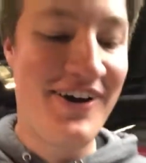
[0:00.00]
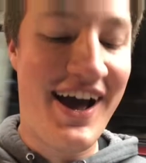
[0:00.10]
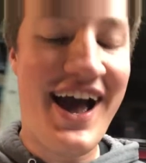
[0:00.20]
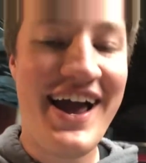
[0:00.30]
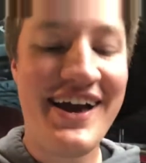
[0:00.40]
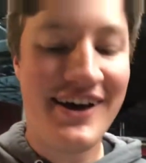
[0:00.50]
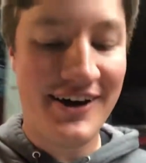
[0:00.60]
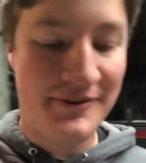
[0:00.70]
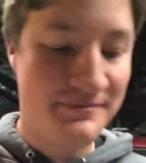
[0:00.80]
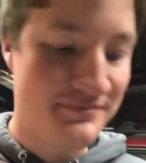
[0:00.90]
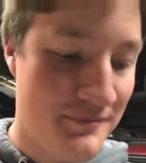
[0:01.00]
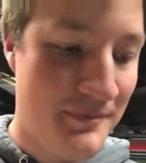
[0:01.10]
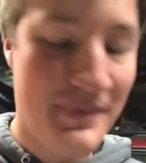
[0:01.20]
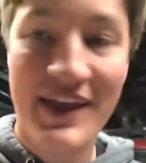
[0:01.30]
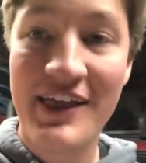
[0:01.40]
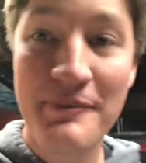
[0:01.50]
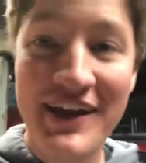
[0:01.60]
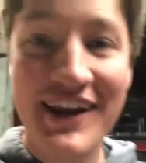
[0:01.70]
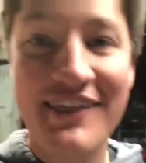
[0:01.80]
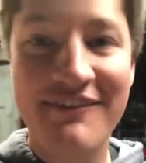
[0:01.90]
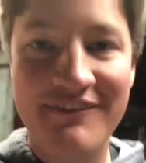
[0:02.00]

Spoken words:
I in the beginning of the